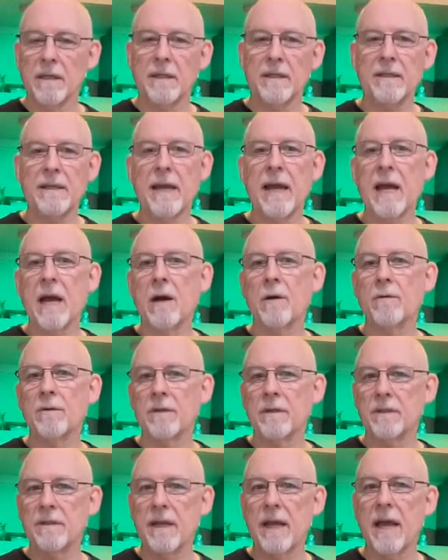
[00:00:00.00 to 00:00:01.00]

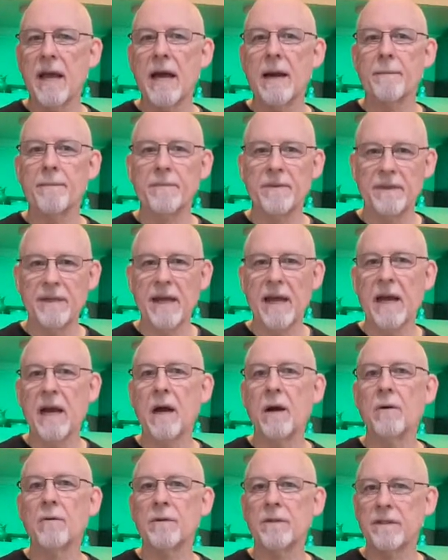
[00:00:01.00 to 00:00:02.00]
Down, tap,
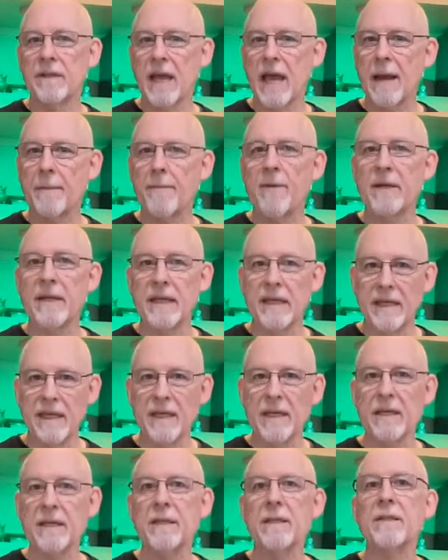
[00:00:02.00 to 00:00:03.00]
and
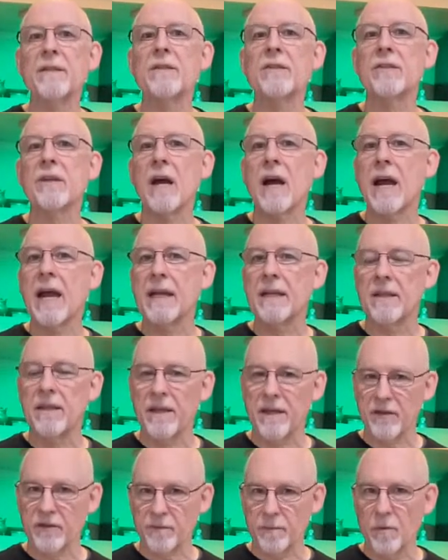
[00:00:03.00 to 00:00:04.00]
inside
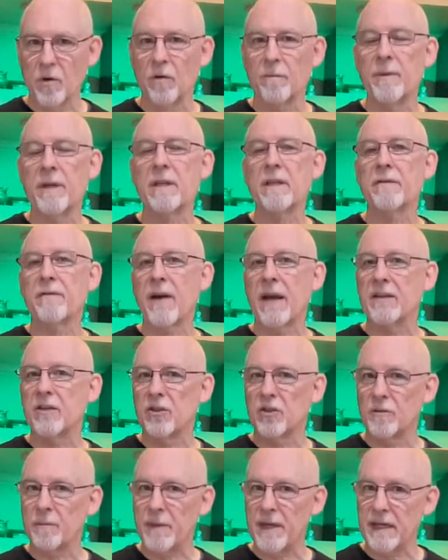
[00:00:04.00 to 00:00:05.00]
this movement, if I
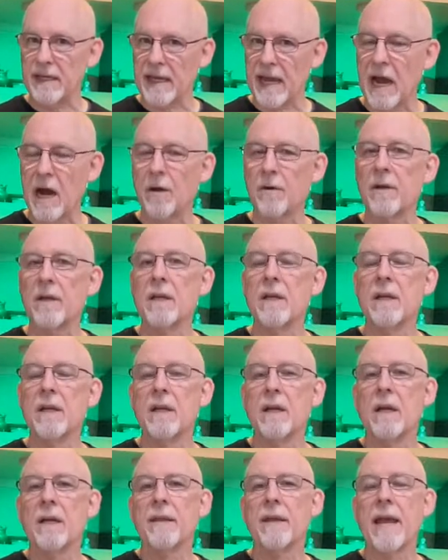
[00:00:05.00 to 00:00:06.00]
just speak out
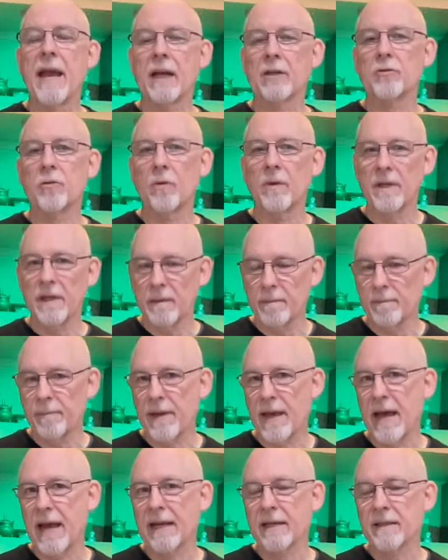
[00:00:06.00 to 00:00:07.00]
the actual
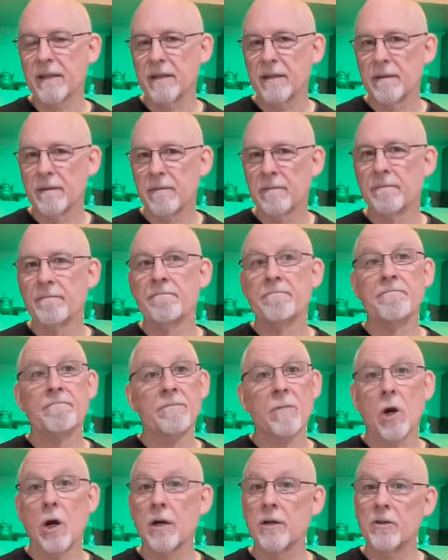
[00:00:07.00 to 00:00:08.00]
impact,
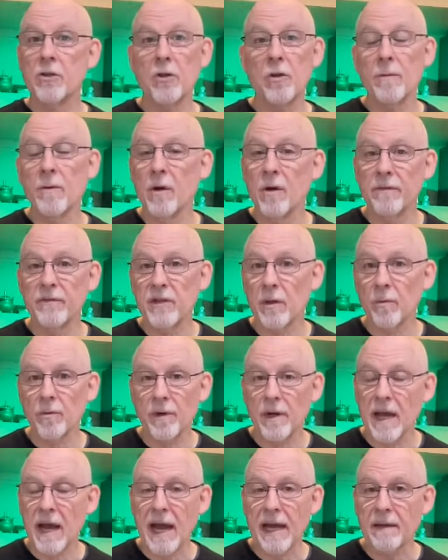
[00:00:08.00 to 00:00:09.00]
are 2 moves that we're
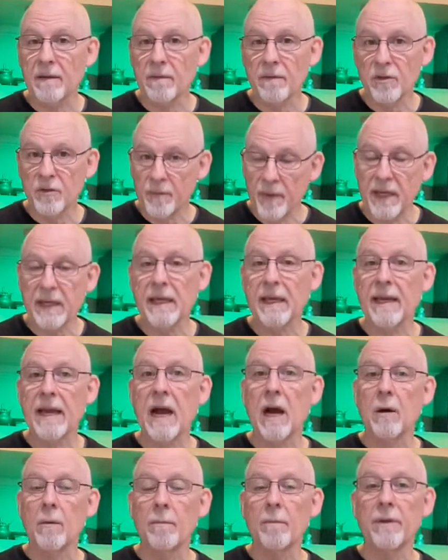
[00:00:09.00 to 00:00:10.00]
not speaking
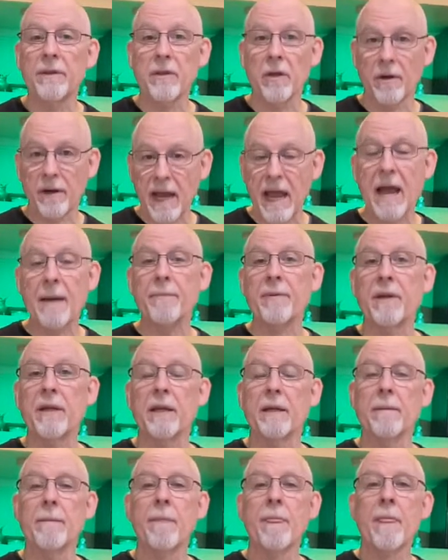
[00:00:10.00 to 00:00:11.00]
out, but they're
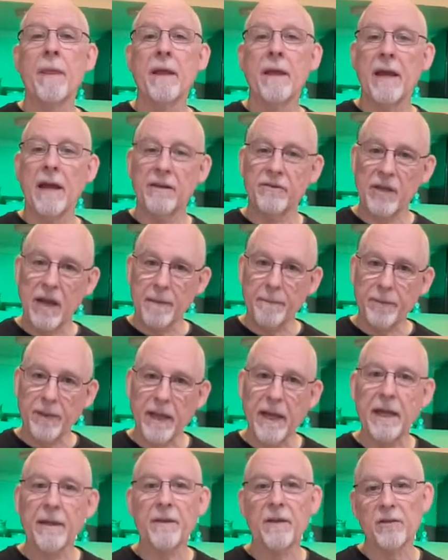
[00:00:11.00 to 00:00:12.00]
happening. As I'm
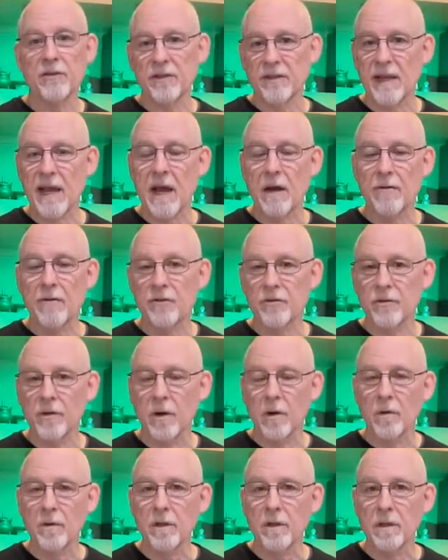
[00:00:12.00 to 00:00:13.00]
playing this
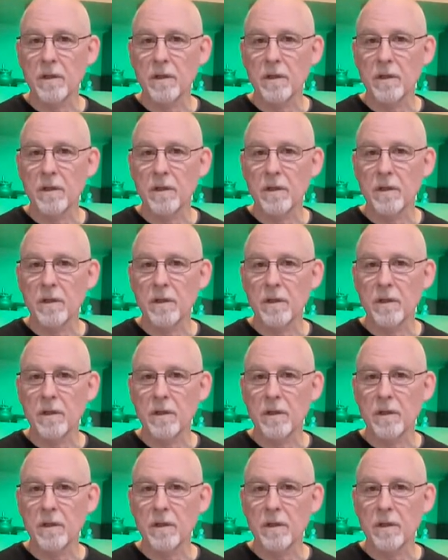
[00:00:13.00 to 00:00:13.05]
downstroke,